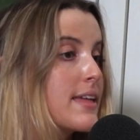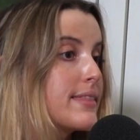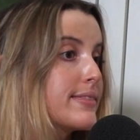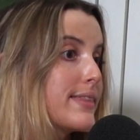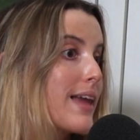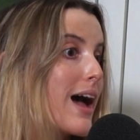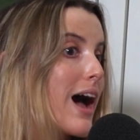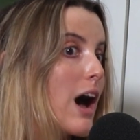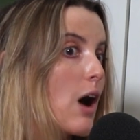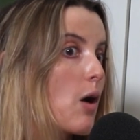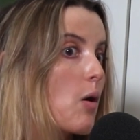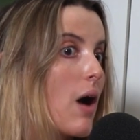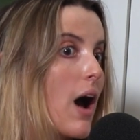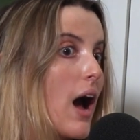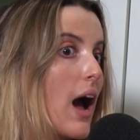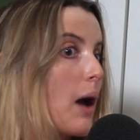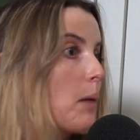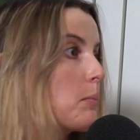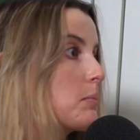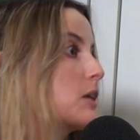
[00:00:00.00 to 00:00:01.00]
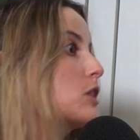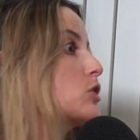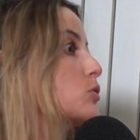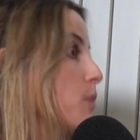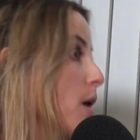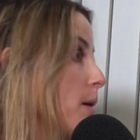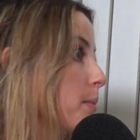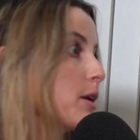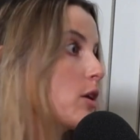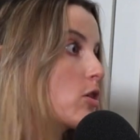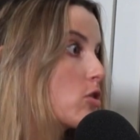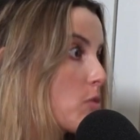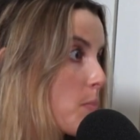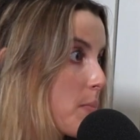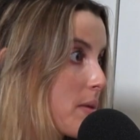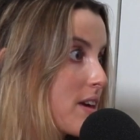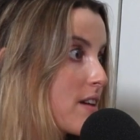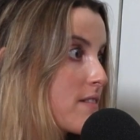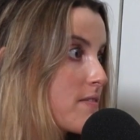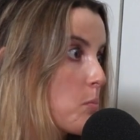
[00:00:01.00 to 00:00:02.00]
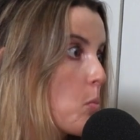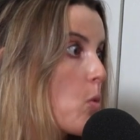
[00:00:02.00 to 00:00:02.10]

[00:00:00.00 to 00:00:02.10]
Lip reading: Now, it's probably going to be